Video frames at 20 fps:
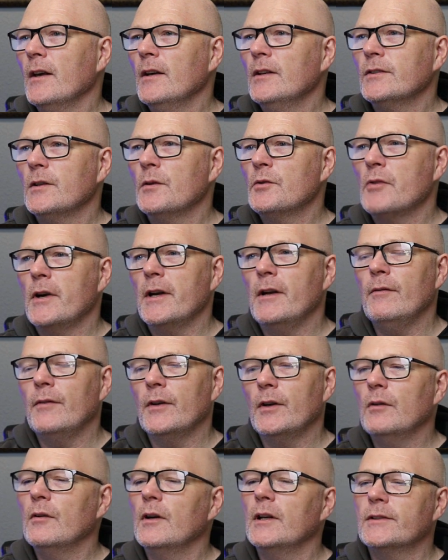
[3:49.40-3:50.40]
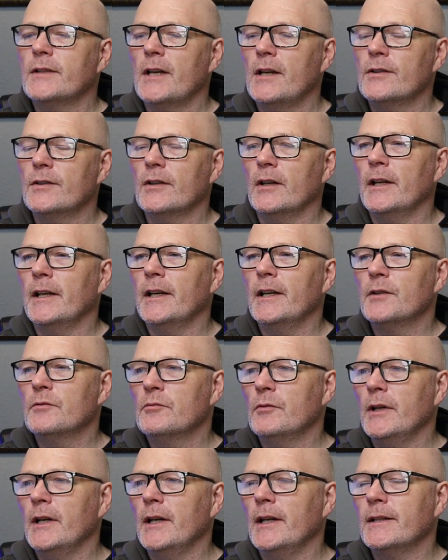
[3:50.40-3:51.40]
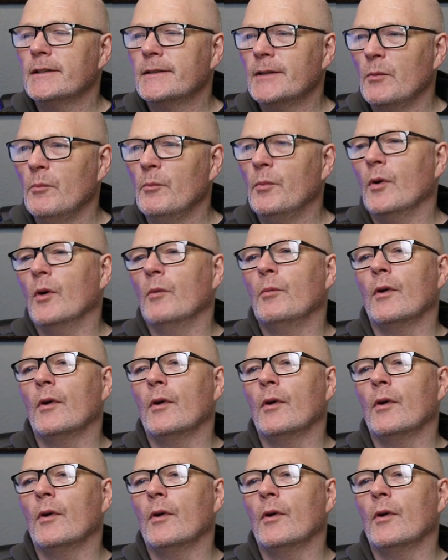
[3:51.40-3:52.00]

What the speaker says: so TradingView essentially is really simple,